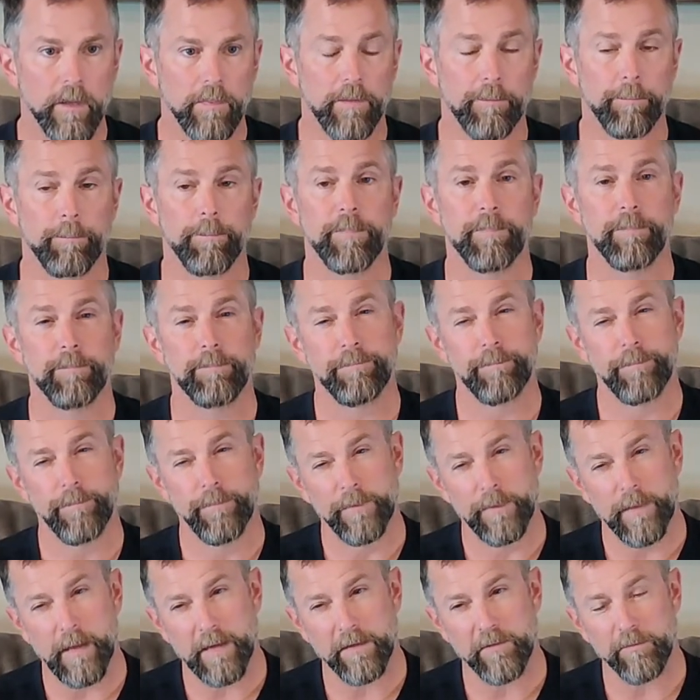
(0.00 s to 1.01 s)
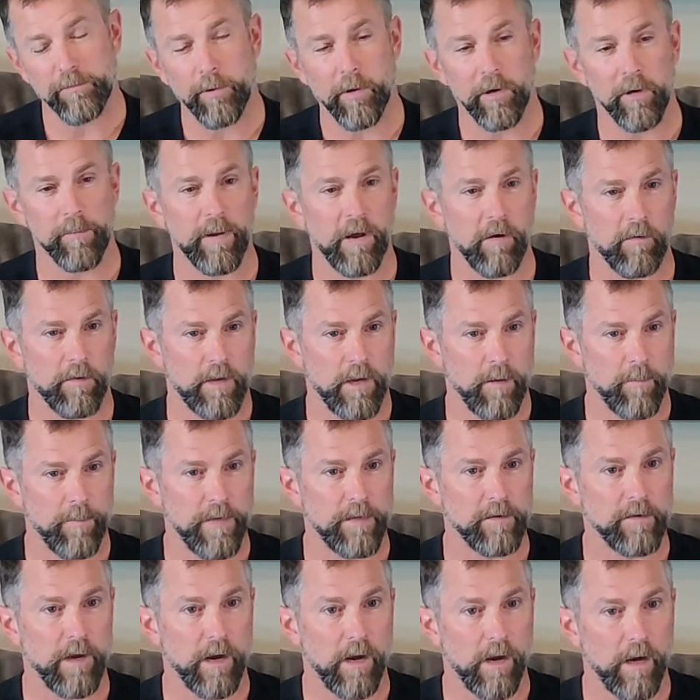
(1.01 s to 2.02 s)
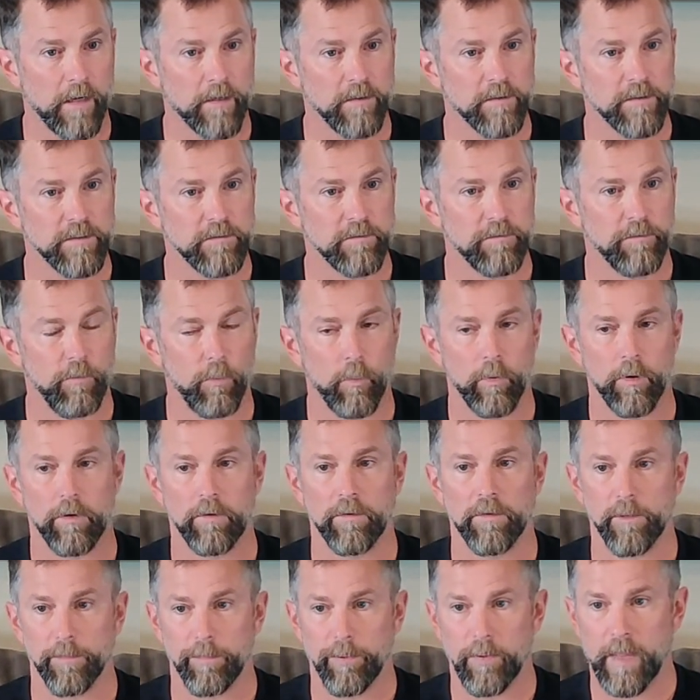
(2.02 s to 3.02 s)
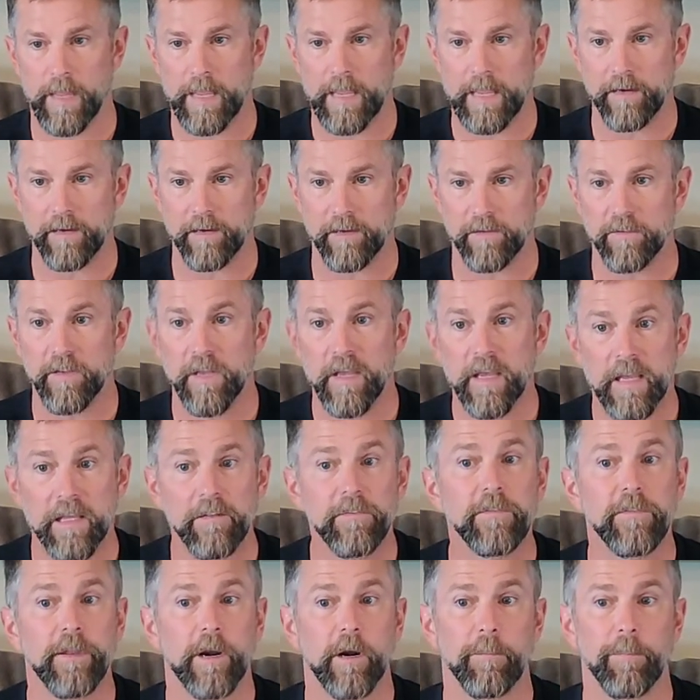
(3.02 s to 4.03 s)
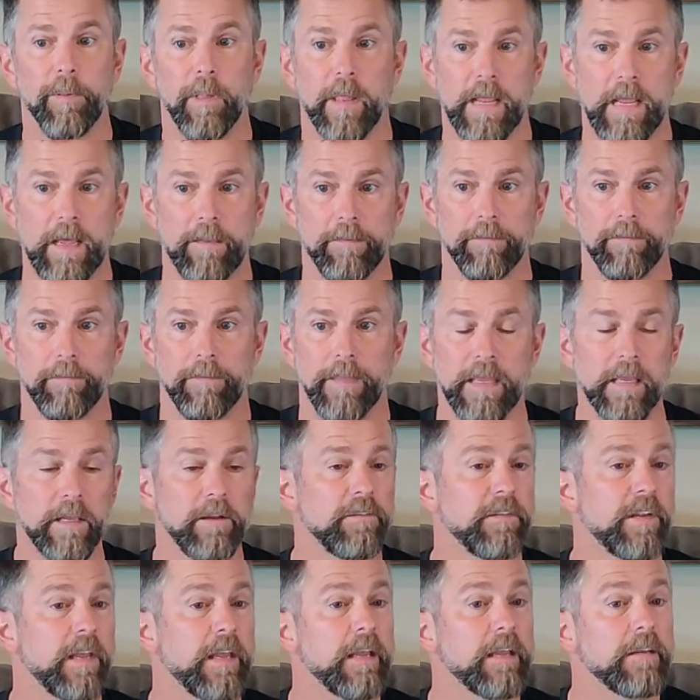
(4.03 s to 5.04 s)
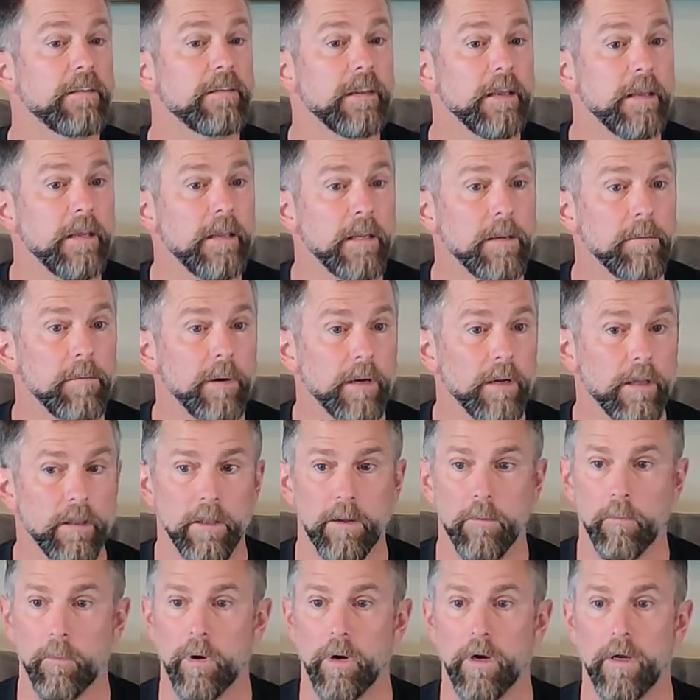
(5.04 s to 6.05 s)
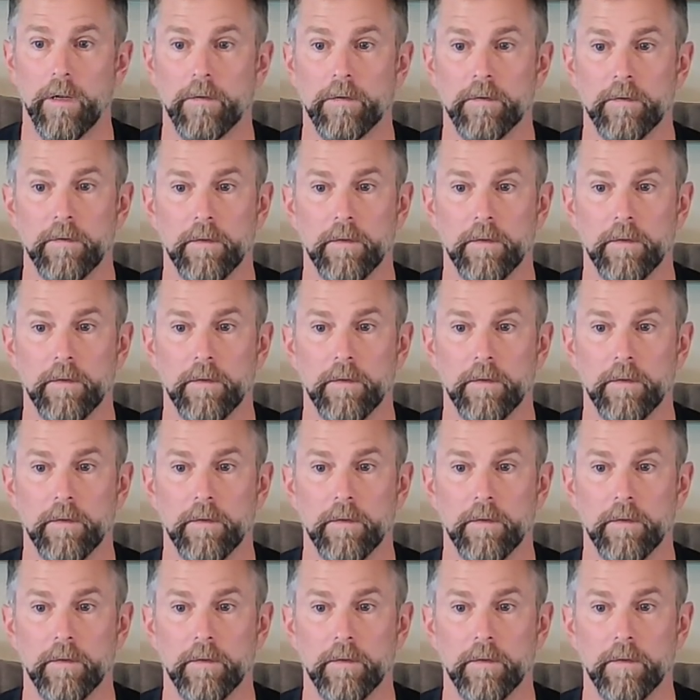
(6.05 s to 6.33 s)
The nice part about coming to us for the plan is it's their plan. They can take it to anybody they want.